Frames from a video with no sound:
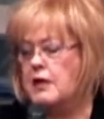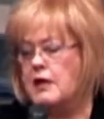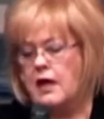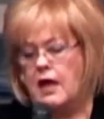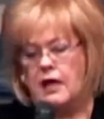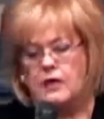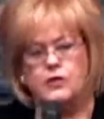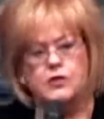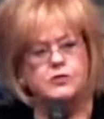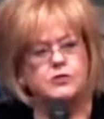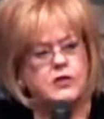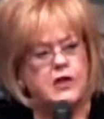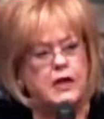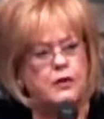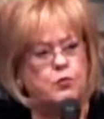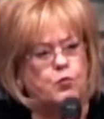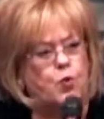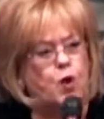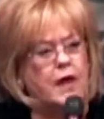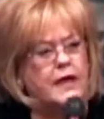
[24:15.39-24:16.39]
And you say,
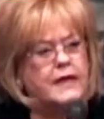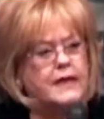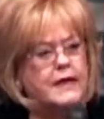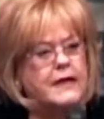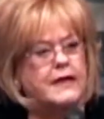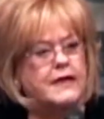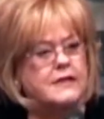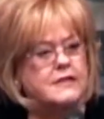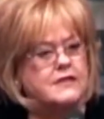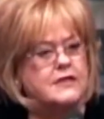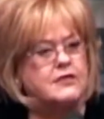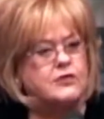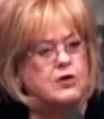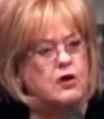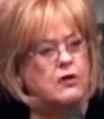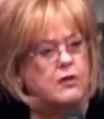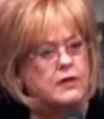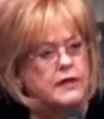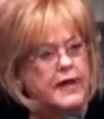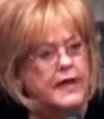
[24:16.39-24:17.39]
What is
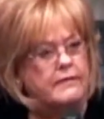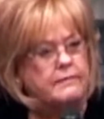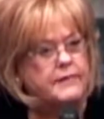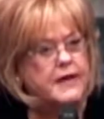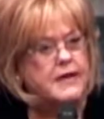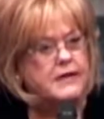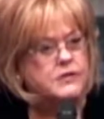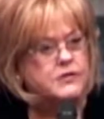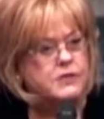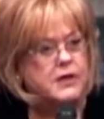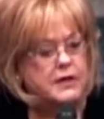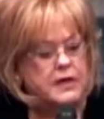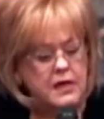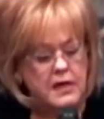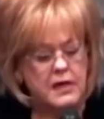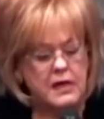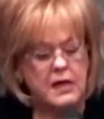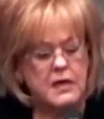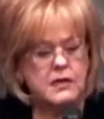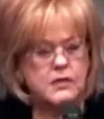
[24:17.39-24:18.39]
eternal damnation?
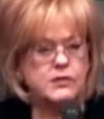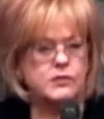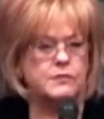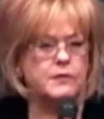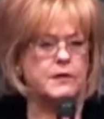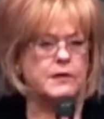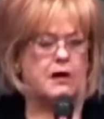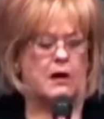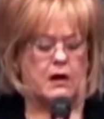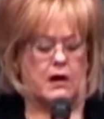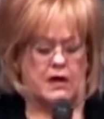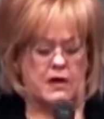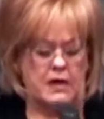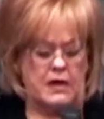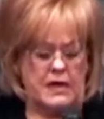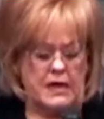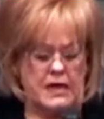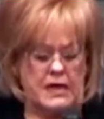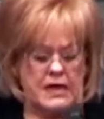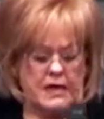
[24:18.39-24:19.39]
Sweetheart,
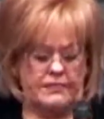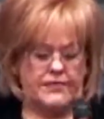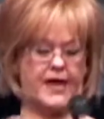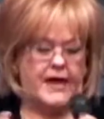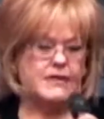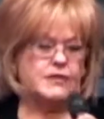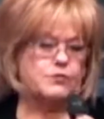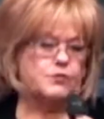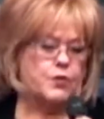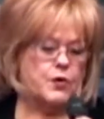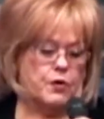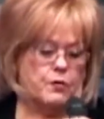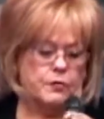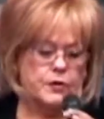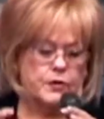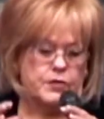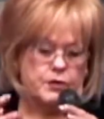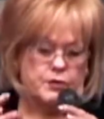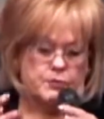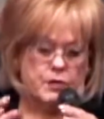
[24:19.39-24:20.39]
that's where
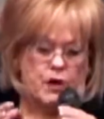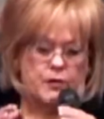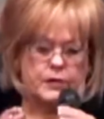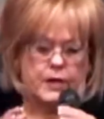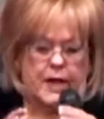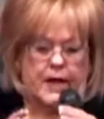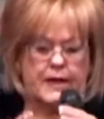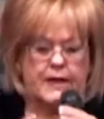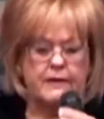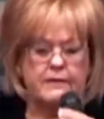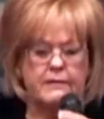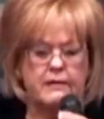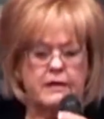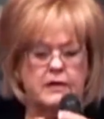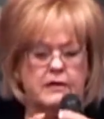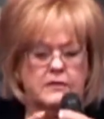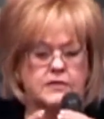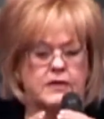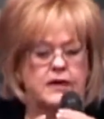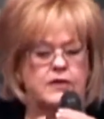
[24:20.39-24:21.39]
when you, okay,
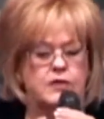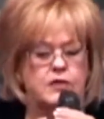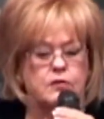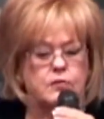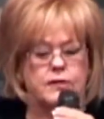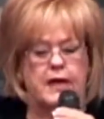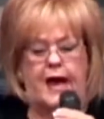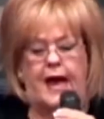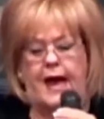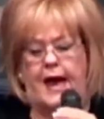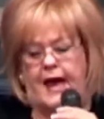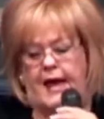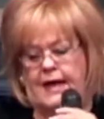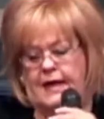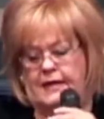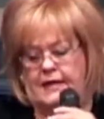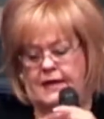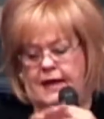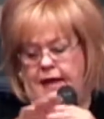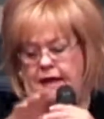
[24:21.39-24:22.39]
say you die,
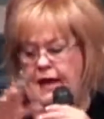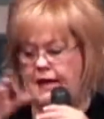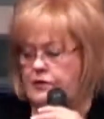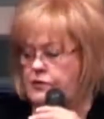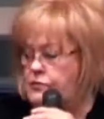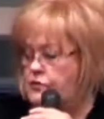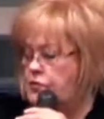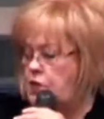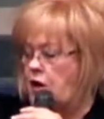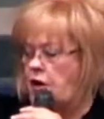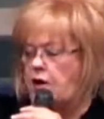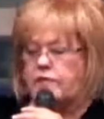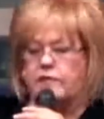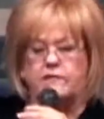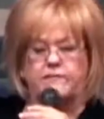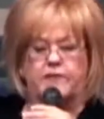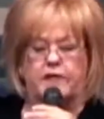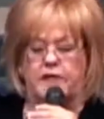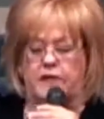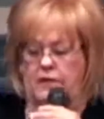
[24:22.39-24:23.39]
and like you saw in the
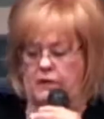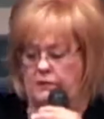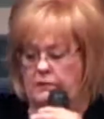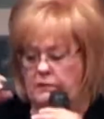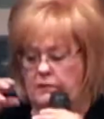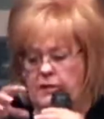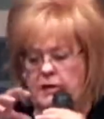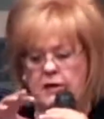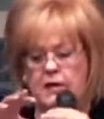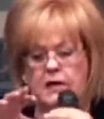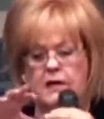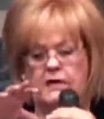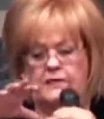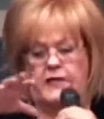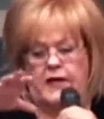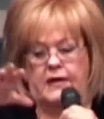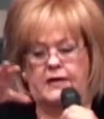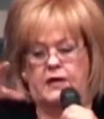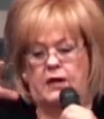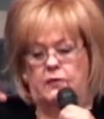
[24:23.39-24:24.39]
video,
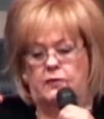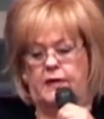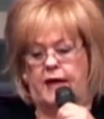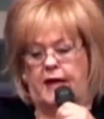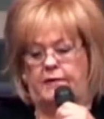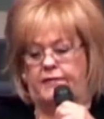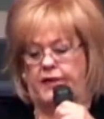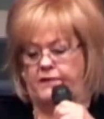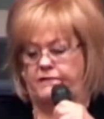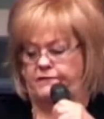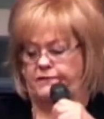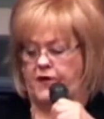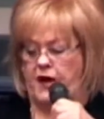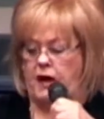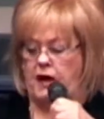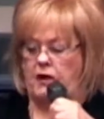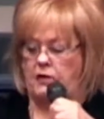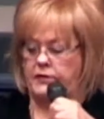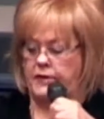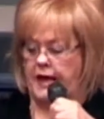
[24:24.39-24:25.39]
they go down, they
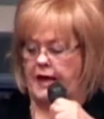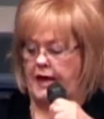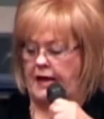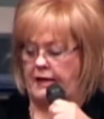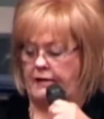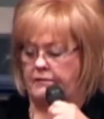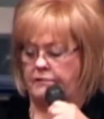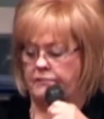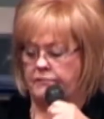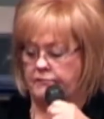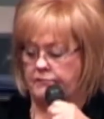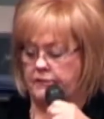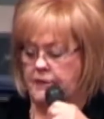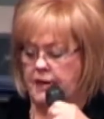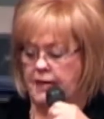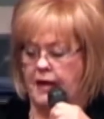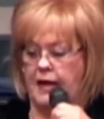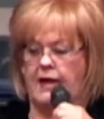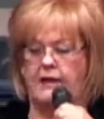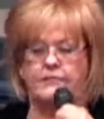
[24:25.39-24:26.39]
fall down,
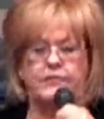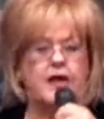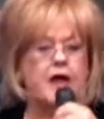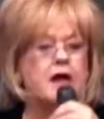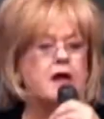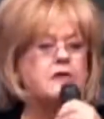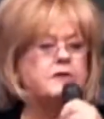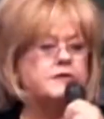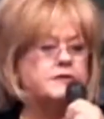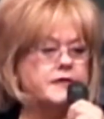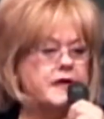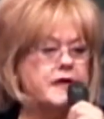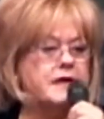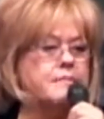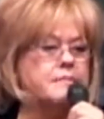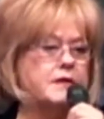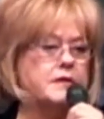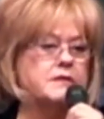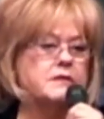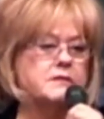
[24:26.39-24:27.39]
and their
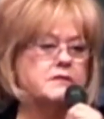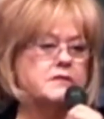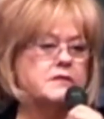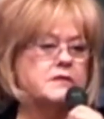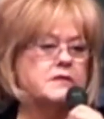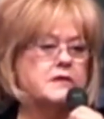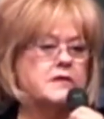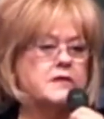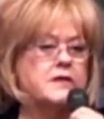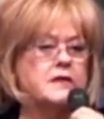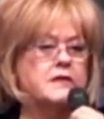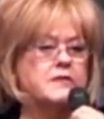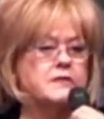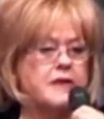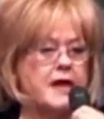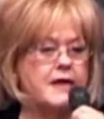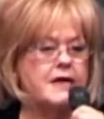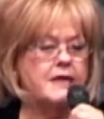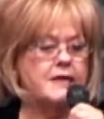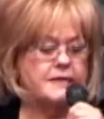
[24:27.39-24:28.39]
demons
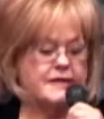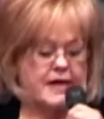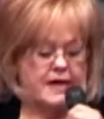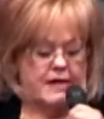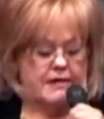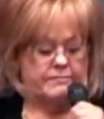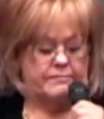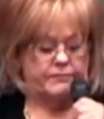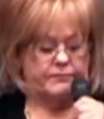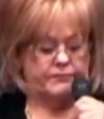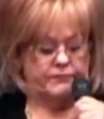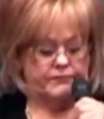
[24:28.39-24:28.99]
take them